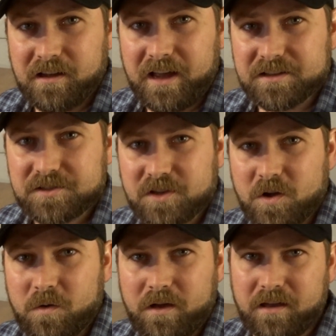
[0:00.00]
And
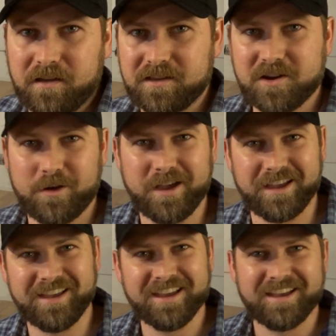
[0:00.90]
so, you know,
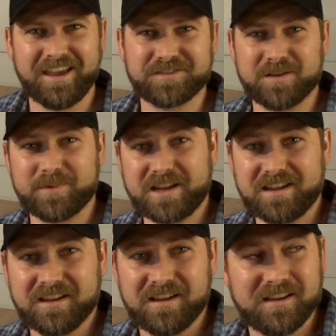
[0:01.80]
if
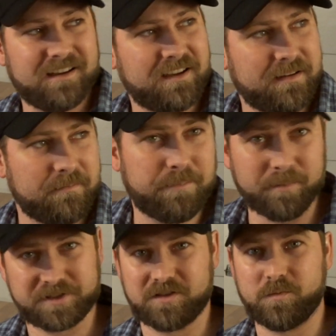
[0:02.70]
somebody
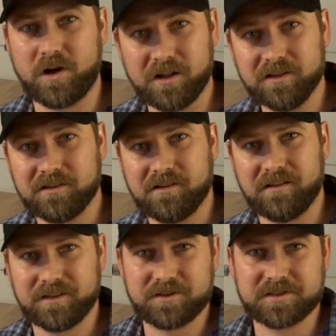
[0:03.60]
bumps the wall
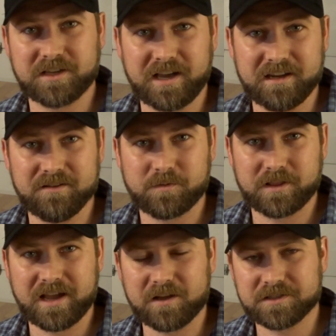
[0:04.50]
on the other side where
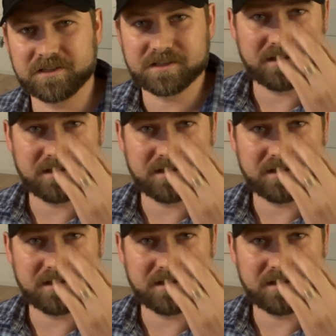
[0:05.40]
the house is,